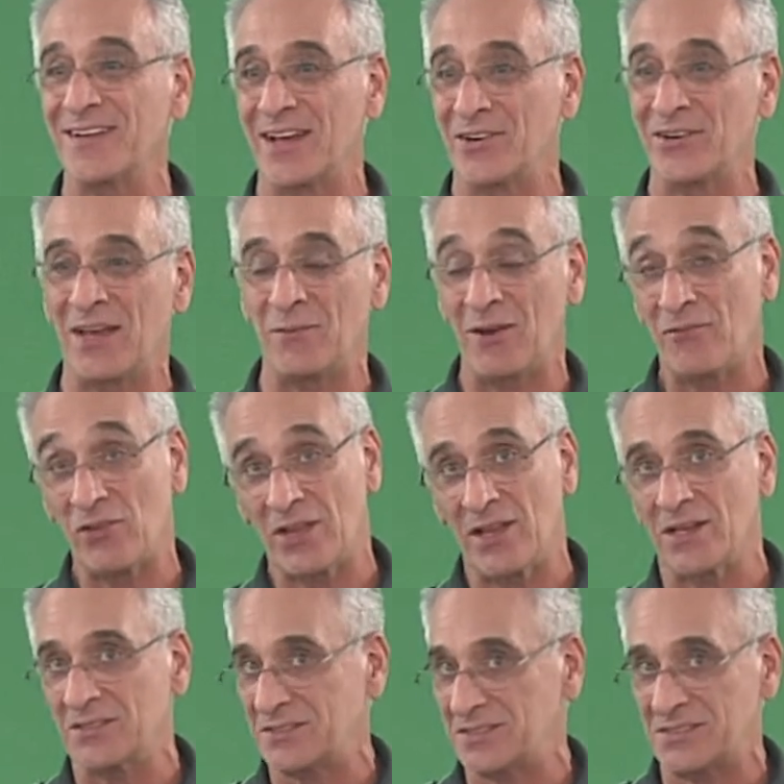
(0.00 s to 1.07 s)
entertainment. Everything
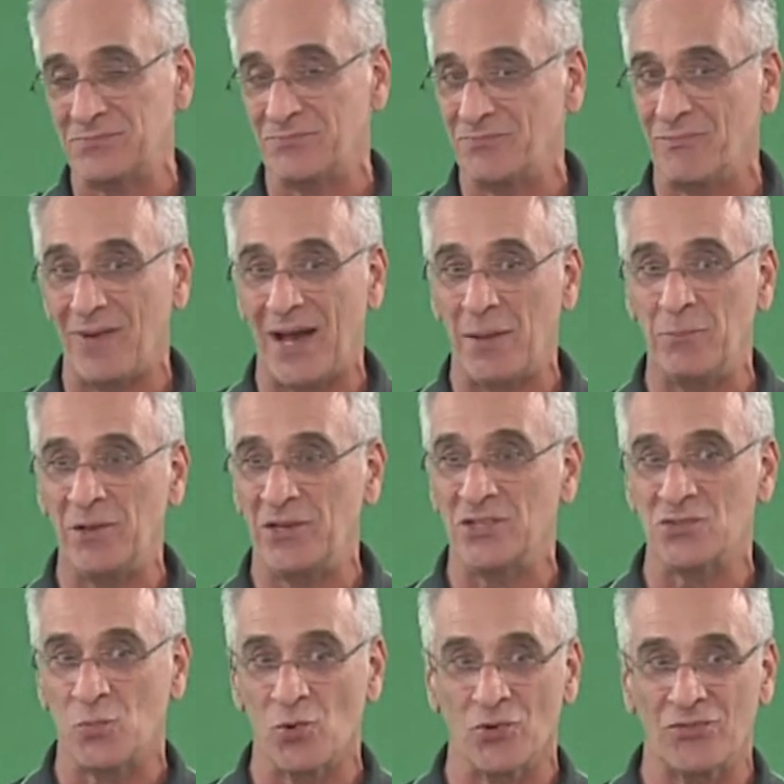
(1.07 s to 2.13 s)
else is, my opinion,
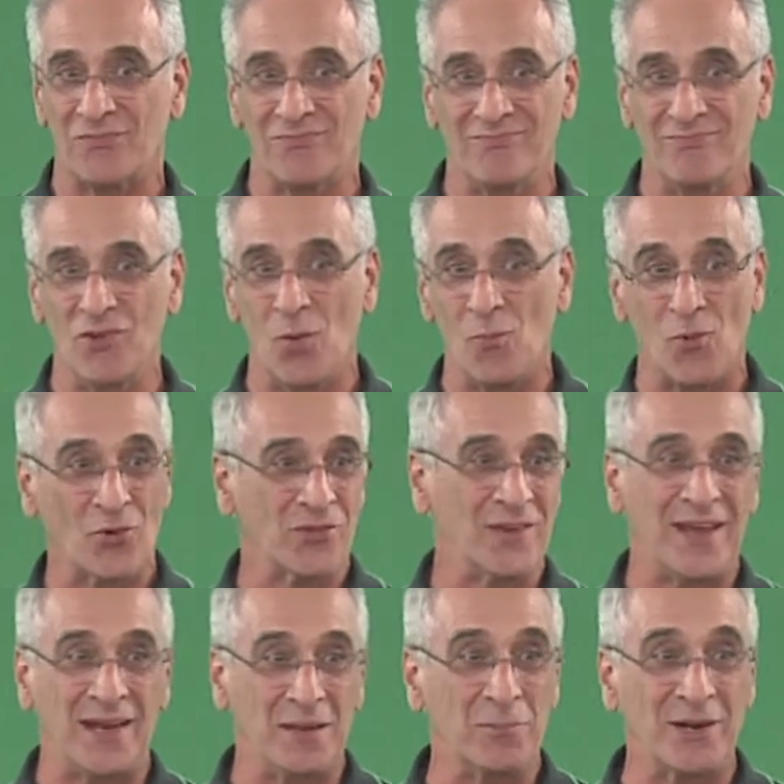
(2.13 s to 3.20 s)
is worth no more than
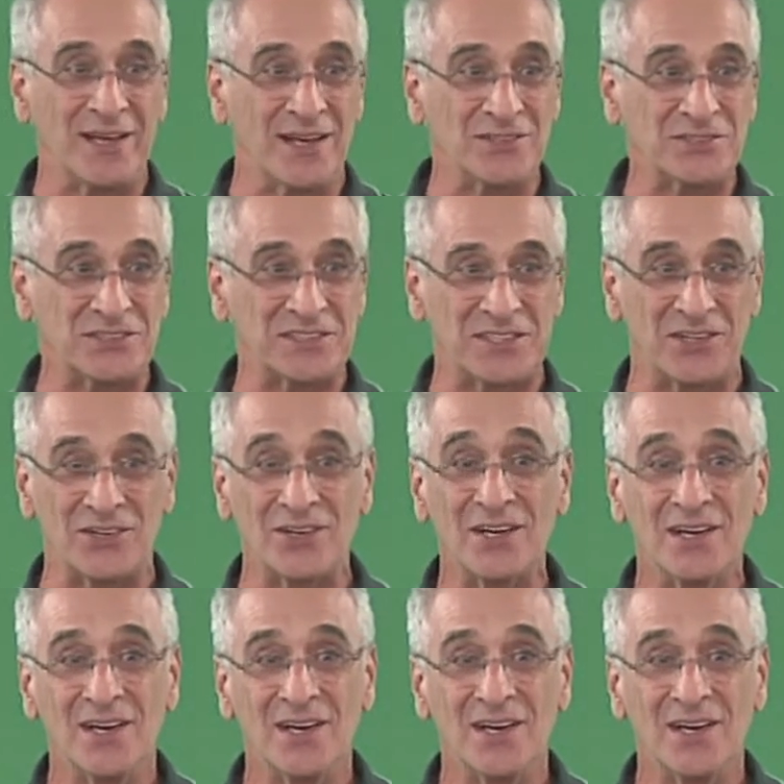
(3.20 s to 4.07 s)
anybody else's here.